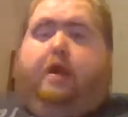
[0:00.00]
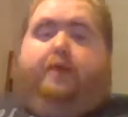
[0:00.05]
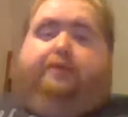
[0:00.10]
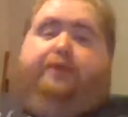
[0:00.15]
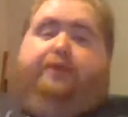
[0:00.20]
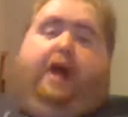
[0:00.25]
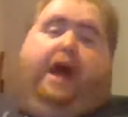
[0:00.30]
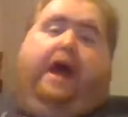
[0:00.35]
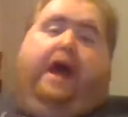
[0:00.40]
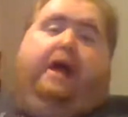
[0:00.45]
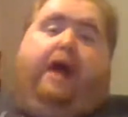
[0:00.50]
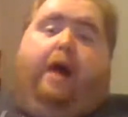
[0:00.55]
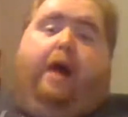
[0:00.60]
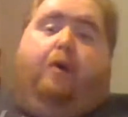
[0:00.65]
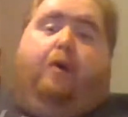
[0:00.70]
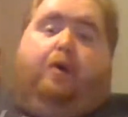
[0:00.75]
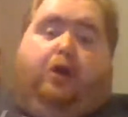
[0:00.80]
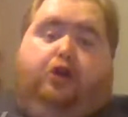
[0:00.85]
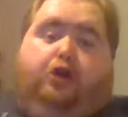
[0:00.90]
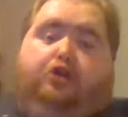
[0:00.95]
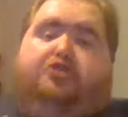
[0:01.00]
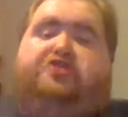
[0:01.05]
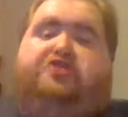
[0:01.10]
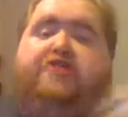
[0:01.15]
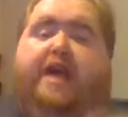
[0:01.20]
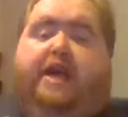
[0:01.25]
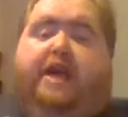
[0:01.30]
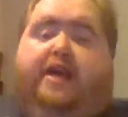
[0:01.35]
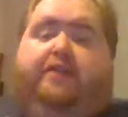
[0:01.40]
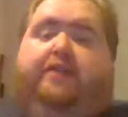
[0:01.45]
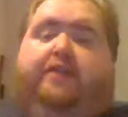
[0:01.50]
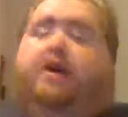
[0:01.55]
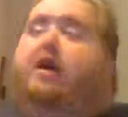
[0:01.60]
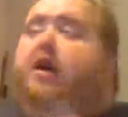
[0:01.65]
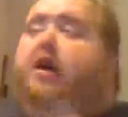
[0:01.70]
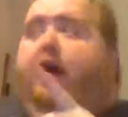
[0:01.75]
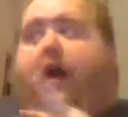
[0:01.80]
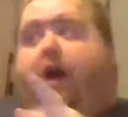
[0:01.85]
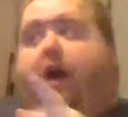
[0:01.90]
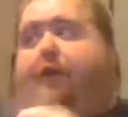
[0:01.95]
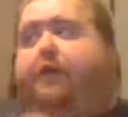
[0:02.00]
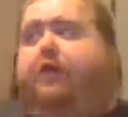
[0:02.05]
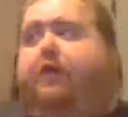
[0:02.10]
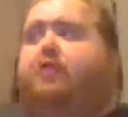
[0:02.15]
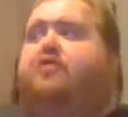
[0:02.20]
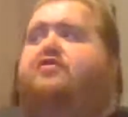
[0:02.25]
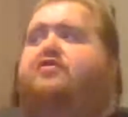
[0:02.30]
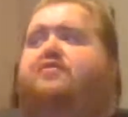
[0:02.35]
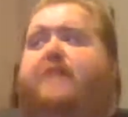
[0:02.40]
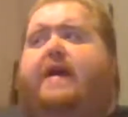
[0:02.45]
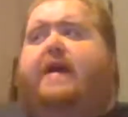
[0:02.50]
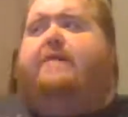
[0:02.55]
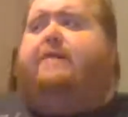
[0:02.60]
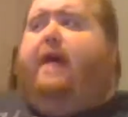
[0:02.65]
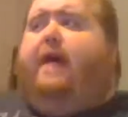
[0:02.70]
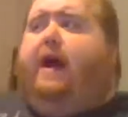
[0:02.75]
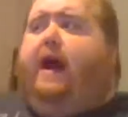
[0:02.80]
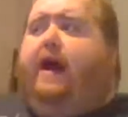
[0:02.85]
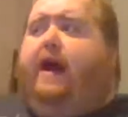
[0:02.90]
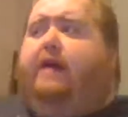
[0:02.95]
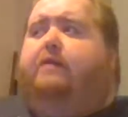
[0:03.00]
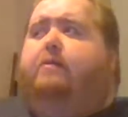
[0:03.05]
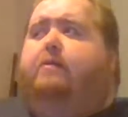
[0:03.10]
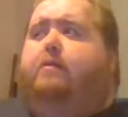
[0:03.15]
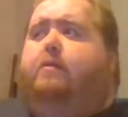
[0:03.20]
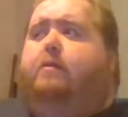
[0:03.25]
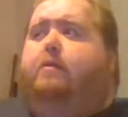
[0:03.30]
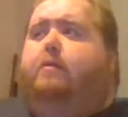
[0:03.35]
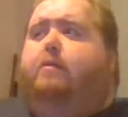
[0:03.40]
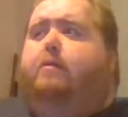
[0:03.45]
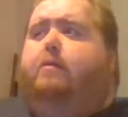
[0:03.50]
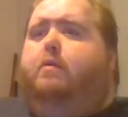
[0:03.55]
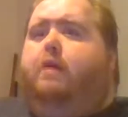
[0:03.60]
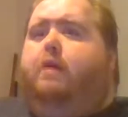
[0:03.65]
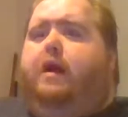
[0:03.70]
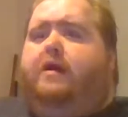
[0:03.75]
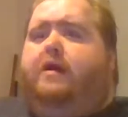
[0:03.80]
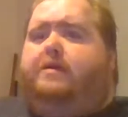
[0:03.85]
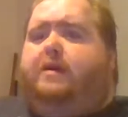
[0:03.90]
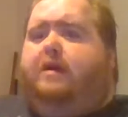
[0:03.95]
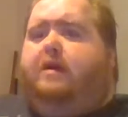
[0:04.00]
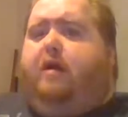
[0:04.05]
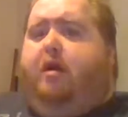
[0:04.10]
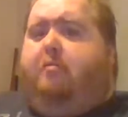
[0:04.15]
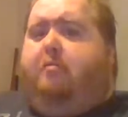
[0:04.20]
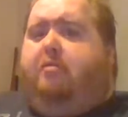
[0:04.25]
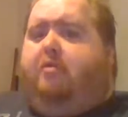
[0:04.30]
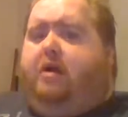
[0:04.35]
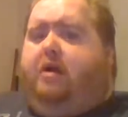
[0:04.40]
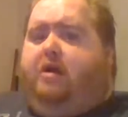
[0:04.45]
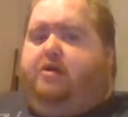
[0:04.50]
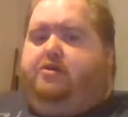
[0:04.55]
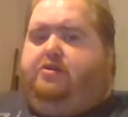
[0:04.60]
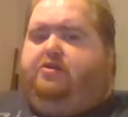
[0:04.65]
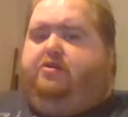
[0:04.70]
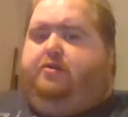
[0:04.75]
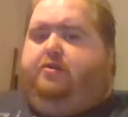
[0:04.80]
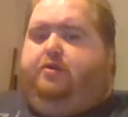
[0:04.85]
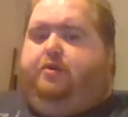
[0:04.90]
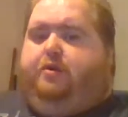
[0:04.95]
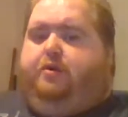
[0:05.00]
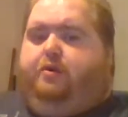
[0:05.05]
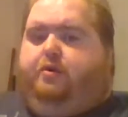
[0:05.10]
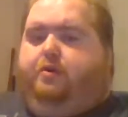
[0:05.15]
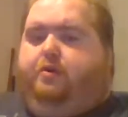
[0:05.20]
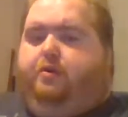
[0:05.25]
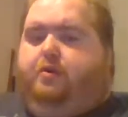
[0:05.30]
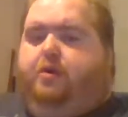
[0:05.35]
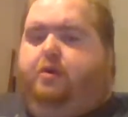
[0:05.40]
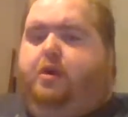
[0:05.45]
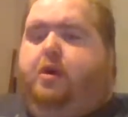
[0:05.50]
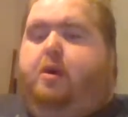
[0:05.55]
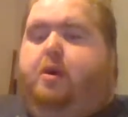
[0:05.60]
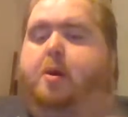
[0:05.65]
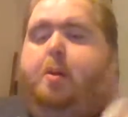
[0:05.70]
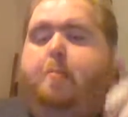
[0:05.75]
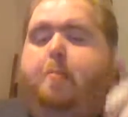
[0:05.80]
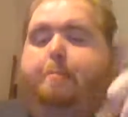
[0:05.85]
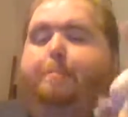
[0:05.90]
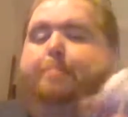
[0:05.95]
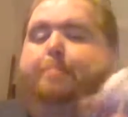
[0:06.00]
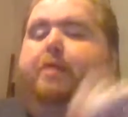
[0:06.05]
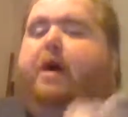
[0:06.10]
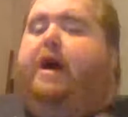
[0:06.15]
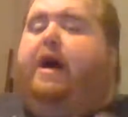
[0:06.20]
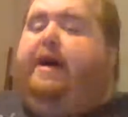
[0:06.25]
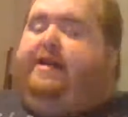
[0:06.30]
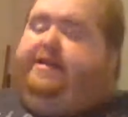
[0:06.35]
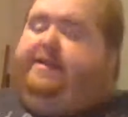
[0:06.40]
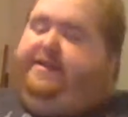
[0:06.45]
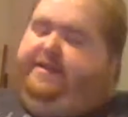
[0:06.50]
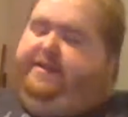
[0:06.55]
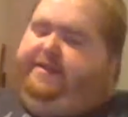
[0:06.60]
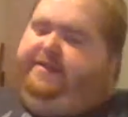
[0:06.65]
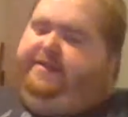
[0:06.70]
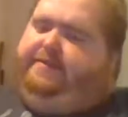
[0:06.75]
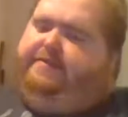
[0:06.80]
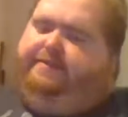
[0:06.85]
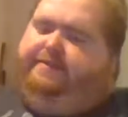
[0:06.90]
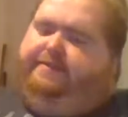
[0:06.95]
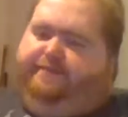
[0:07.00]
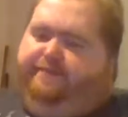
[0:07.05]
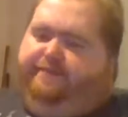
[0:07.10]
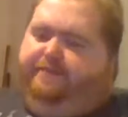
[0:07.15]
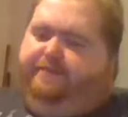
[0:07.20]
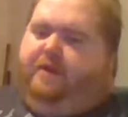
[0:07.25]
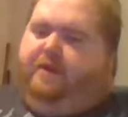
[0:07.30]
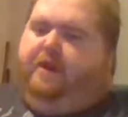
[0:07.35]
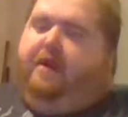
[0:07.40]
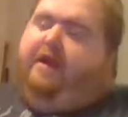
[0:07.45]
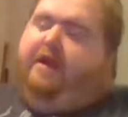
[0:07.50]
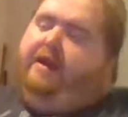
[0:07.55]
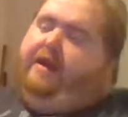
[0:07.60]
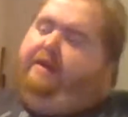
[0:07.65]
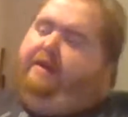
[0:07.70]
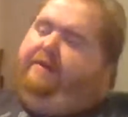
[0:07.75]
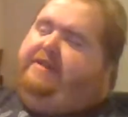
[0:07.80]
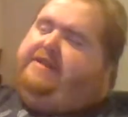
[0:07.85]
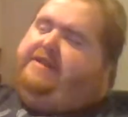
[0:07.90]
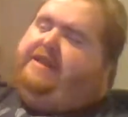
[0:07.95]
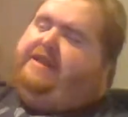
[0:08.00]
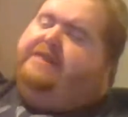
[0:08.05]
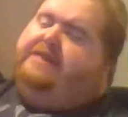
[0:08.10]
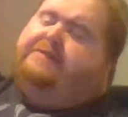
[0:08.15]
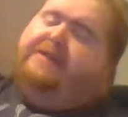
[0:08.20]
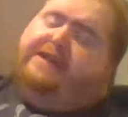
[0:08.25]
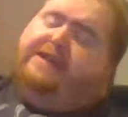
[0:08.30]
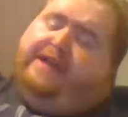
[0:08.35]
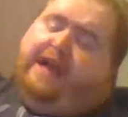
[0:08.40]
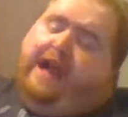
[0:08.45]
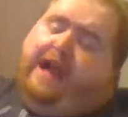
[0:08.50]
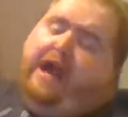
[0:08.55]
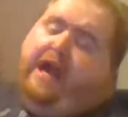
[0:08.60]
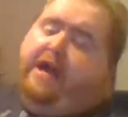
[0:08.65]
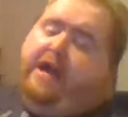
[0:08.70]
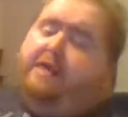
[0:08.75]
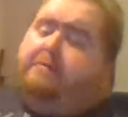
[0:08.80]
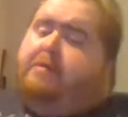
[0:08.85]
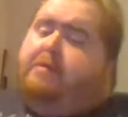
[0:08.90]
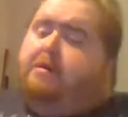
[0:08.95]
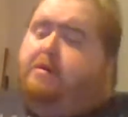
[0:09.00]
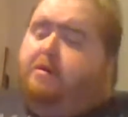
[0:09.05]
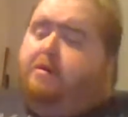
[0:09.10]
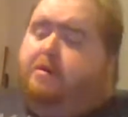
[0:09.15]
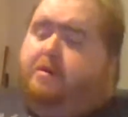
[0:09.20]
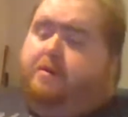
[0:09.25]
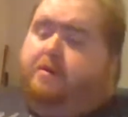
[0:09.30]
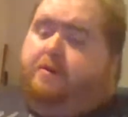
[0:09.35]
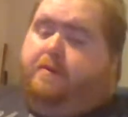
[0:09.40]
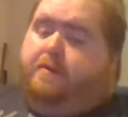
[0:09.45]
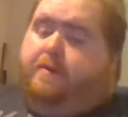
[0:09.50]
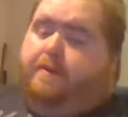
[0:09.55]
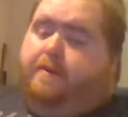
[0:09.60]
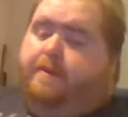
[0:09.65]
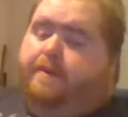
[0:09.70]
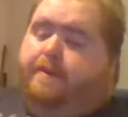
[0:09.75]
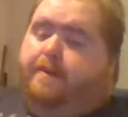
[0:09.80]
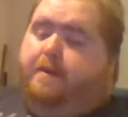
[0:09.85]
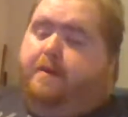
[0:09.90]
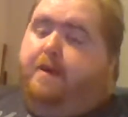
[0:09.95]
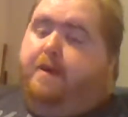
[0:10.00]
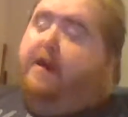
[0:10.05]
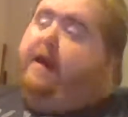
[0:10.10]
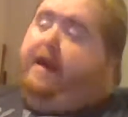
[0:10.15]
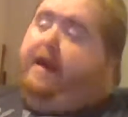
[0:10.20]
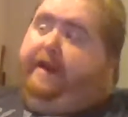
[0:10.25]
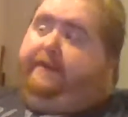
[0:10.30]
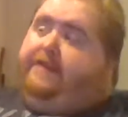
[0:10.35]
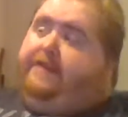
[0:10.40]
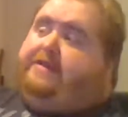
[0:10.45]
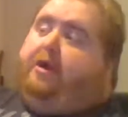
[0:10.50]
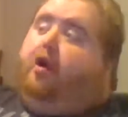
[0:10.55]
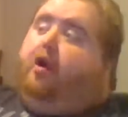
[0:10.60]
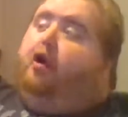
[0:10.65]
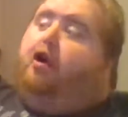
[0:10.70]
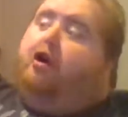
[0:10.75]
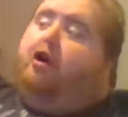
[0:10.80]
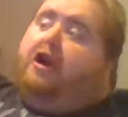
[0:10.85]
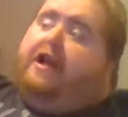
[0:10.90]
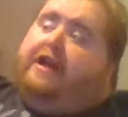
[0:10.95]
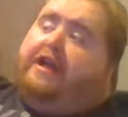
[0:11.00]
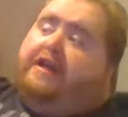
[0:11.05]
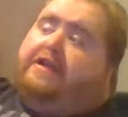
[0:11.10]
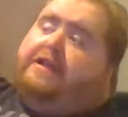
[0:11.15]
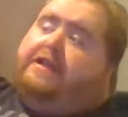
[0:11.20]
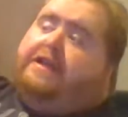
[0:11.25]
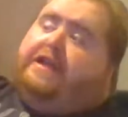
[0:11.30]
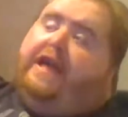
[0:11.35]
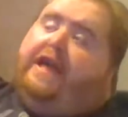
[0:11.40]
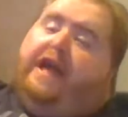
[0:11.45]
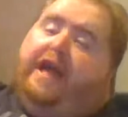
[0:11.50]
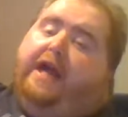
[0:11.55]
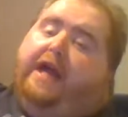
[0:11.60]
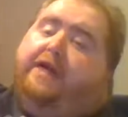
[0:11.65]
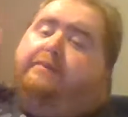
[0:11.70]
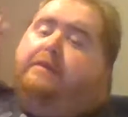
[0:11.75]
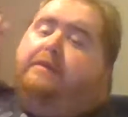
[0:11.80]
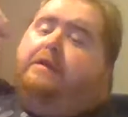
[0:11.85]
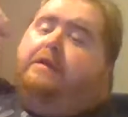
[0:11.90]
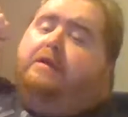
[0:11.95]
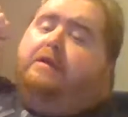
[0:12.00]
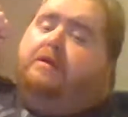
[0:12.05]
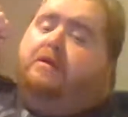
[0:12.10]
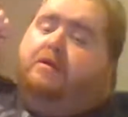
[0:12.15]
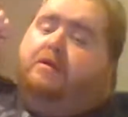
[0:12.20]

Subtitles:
that I would understand. I would understand that as a copyright issue. But if it's in the game, if it's already in the game,